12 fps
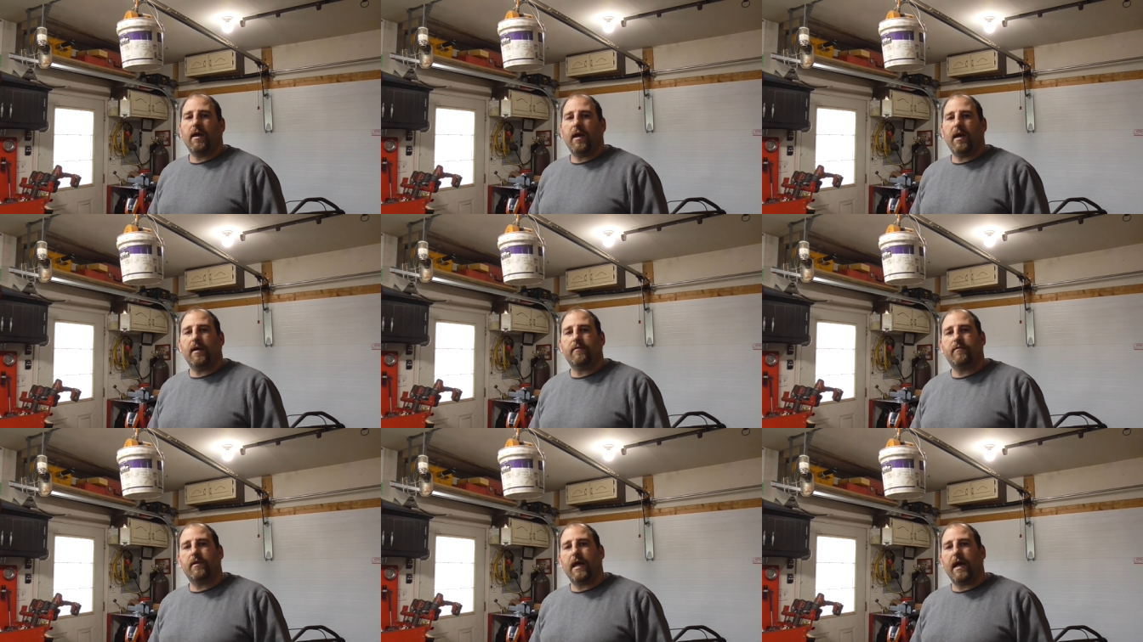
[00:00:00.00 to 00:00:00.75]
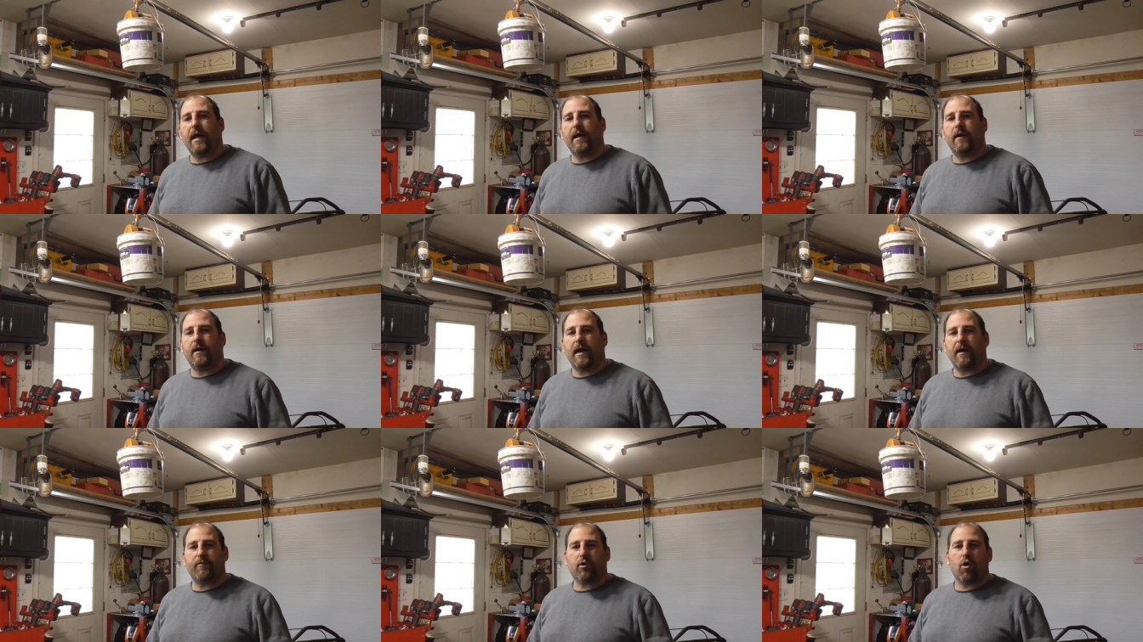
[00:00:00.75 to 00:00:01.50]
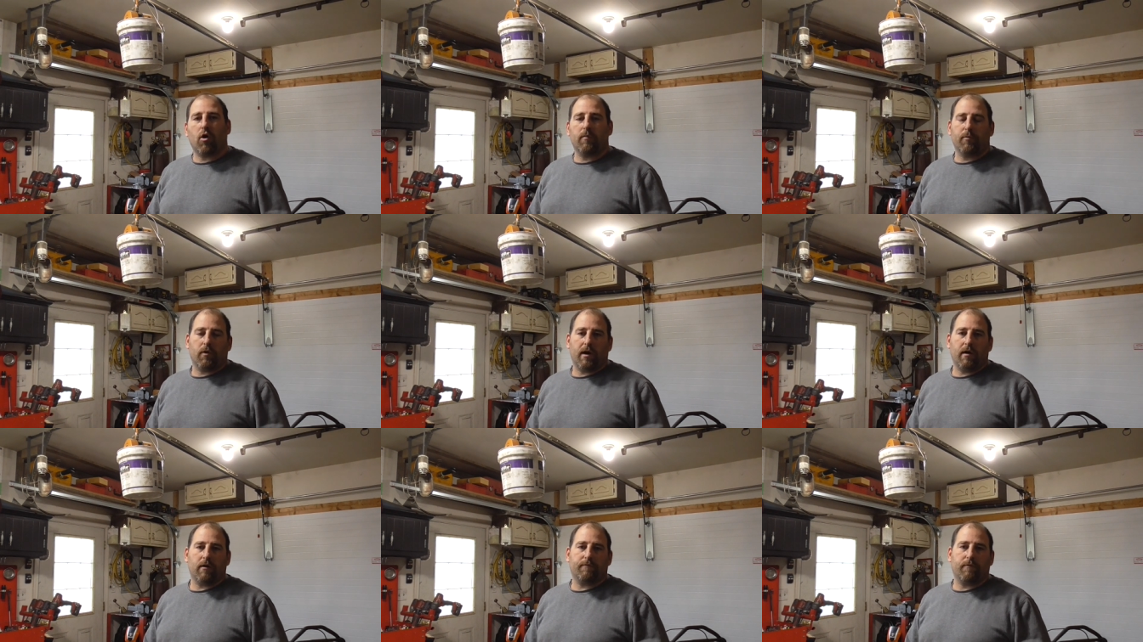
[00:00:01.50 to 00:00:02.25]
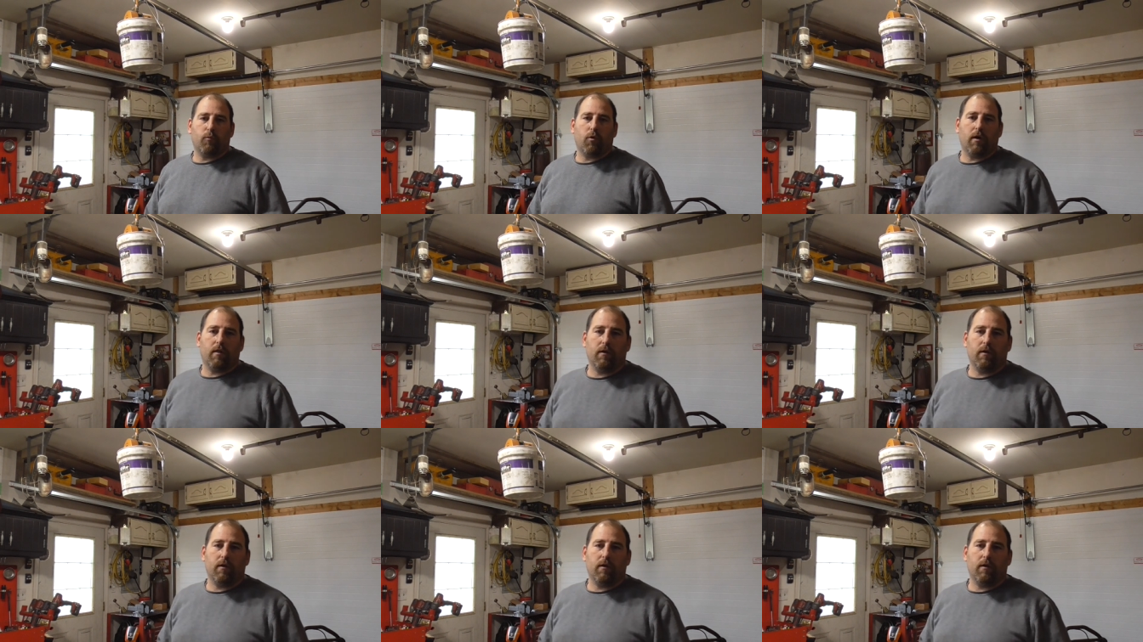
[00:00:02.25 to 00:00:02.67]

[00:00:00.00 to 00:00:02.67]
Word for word: and today I have a carburetor from one